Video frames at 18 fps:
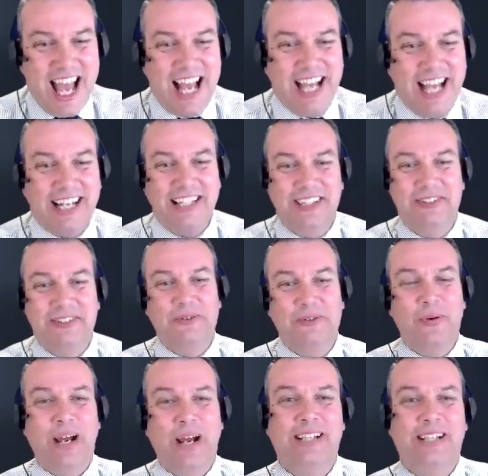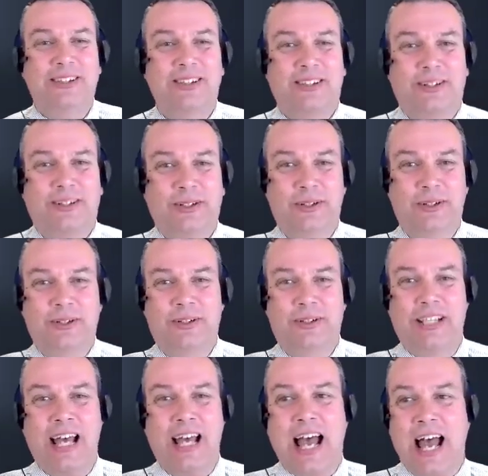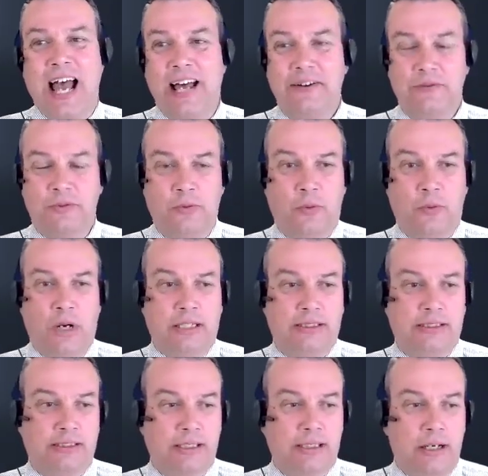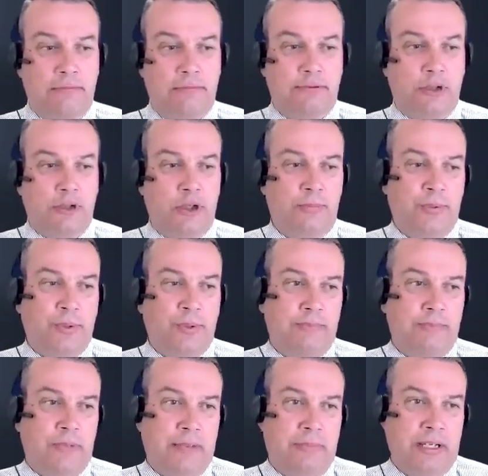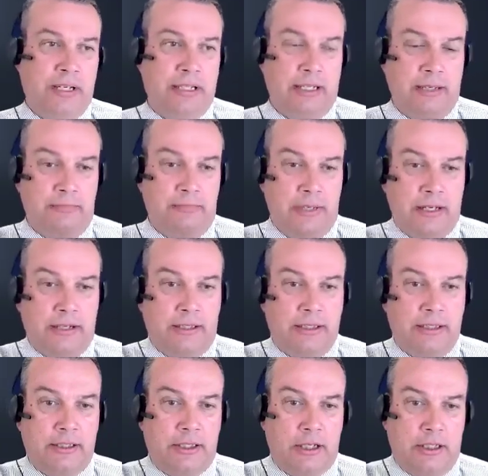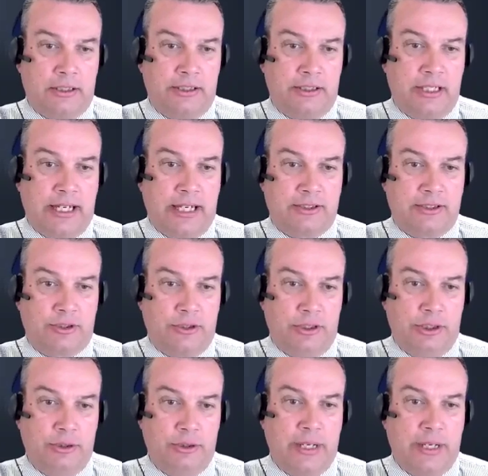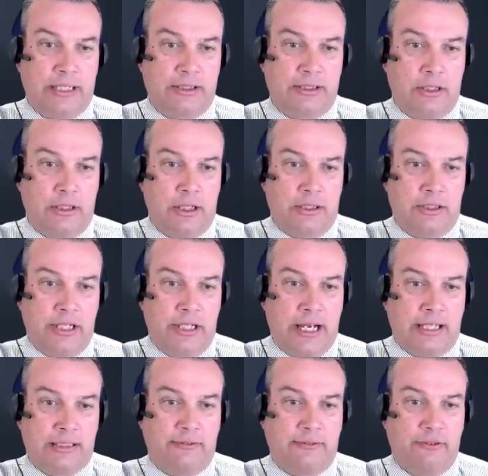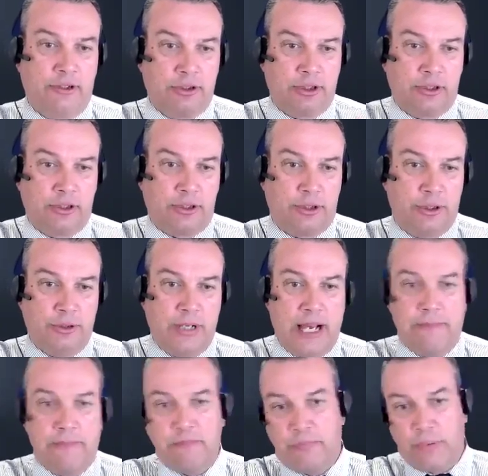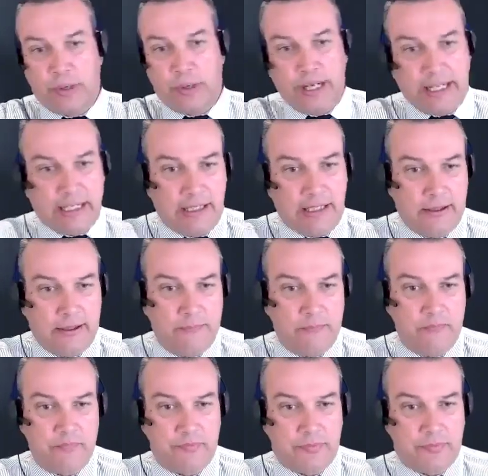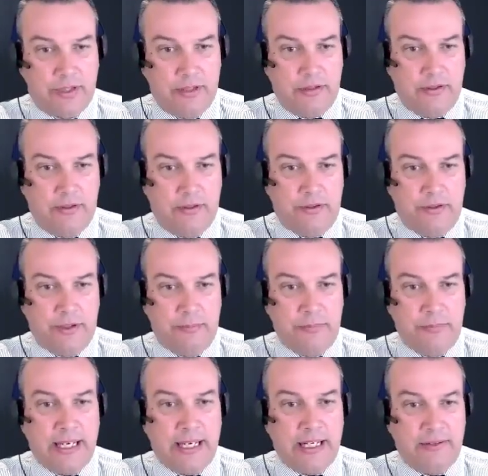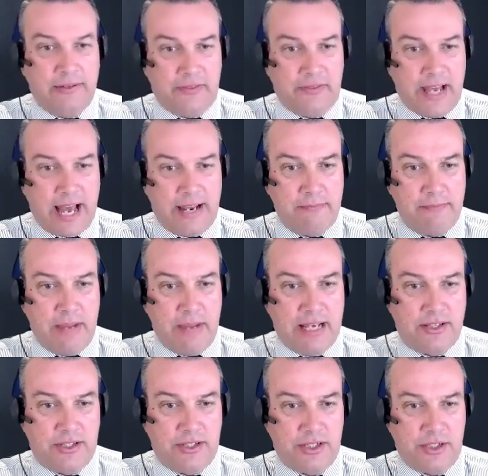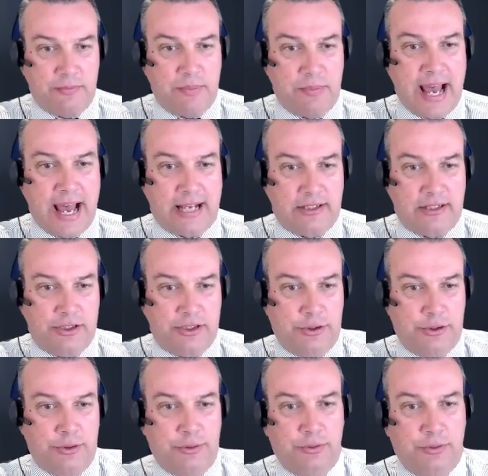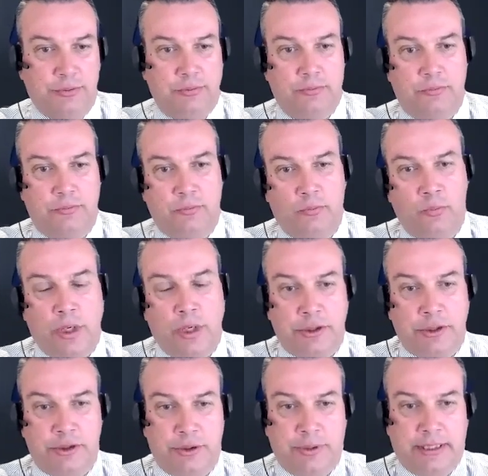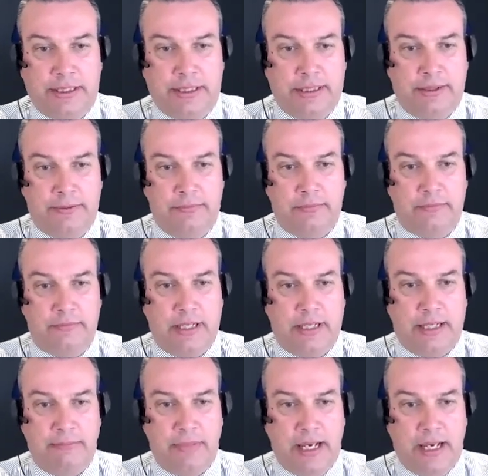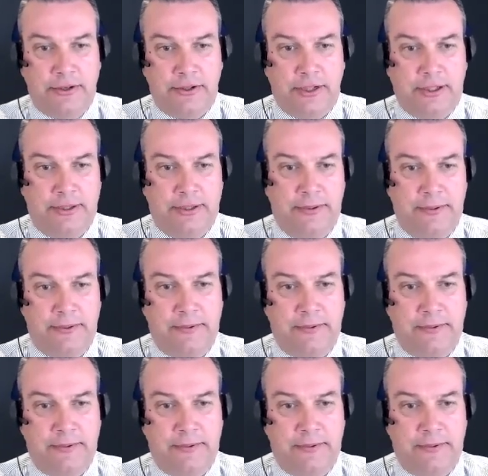How do you wade through that? What's appropriate, maybe in the American context or the US context, filter through and bring the meat of that message back to what you're doing in Mandra?